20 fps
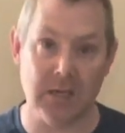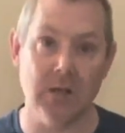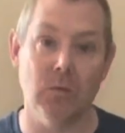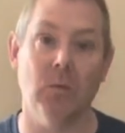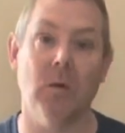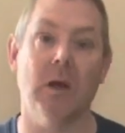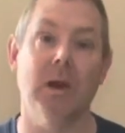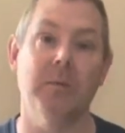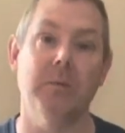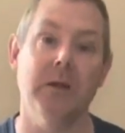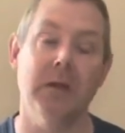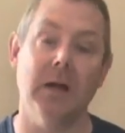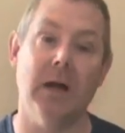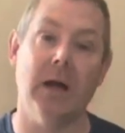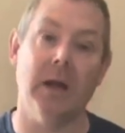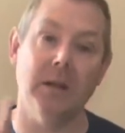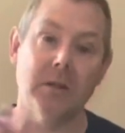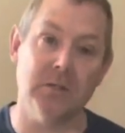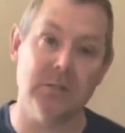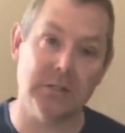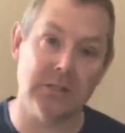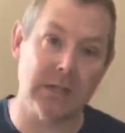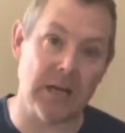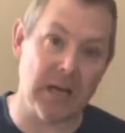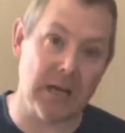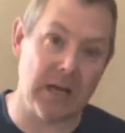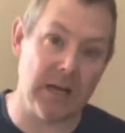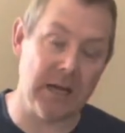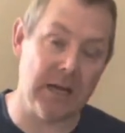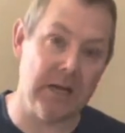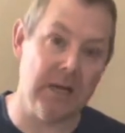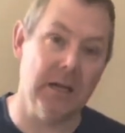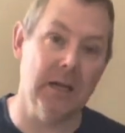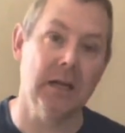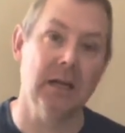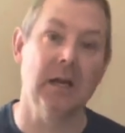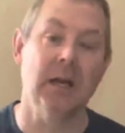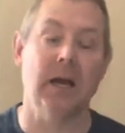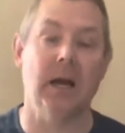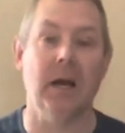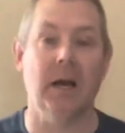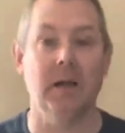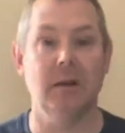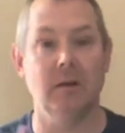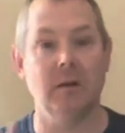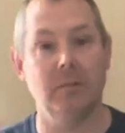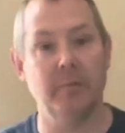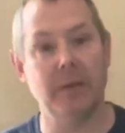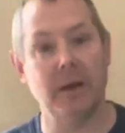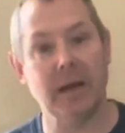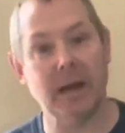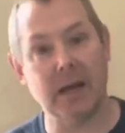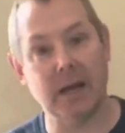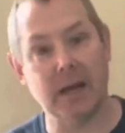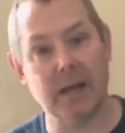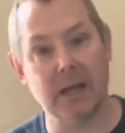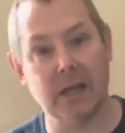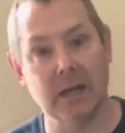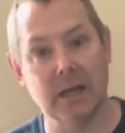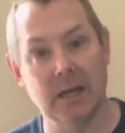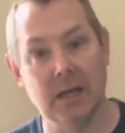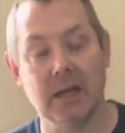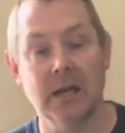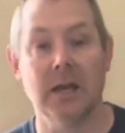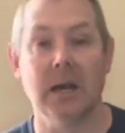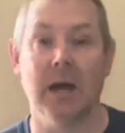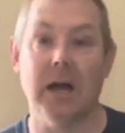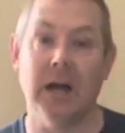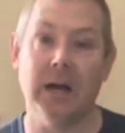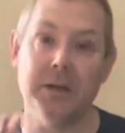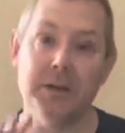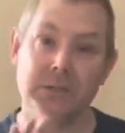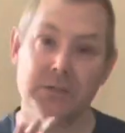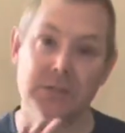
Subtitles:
You want to be on your side, on your back, on your